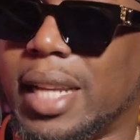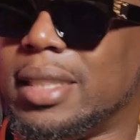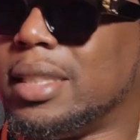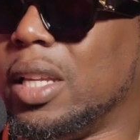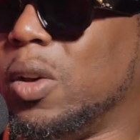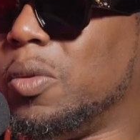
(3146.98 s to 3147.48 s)
That's
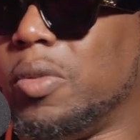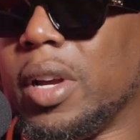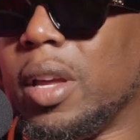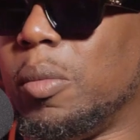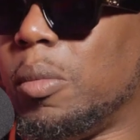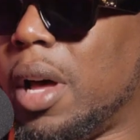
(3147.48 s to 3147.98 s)
still
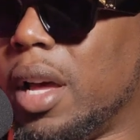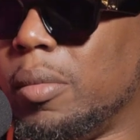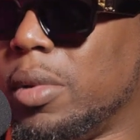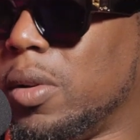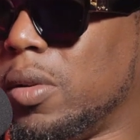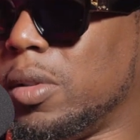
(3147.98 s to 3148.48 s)
fucking
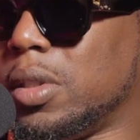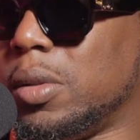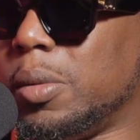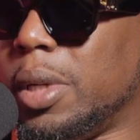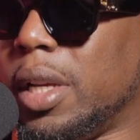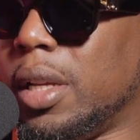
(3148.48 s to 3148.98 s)
mind blowing
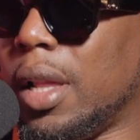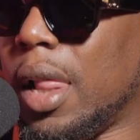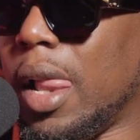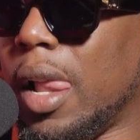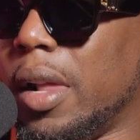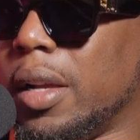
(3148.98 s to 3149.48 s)
to me.
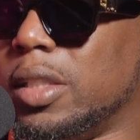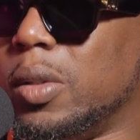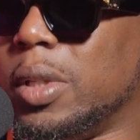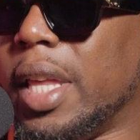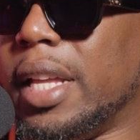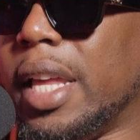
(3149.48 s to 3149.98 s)
Because
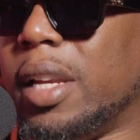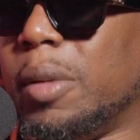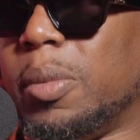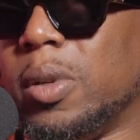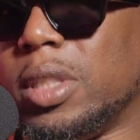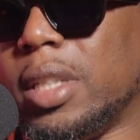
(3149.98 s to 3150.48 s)
you would think that a
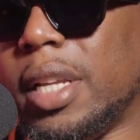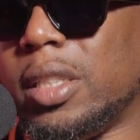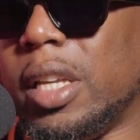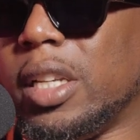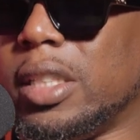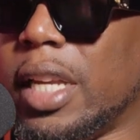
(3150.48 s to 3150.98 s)
person
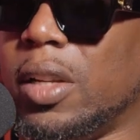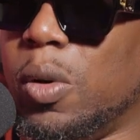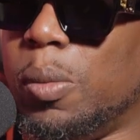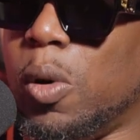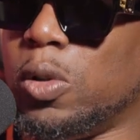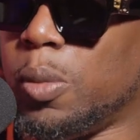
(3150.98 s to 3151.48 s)
because they
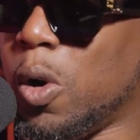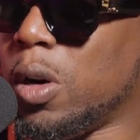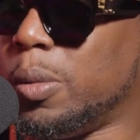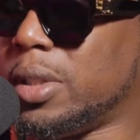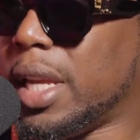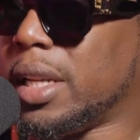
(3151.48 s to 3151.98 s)
know
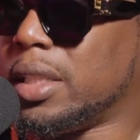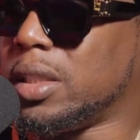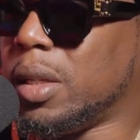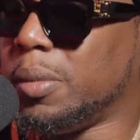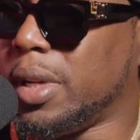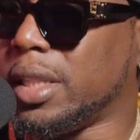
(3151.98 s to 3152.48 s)
postpartum is like
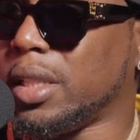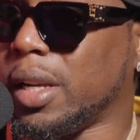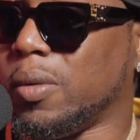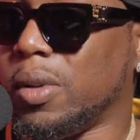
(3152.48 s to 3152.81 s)
something that's like a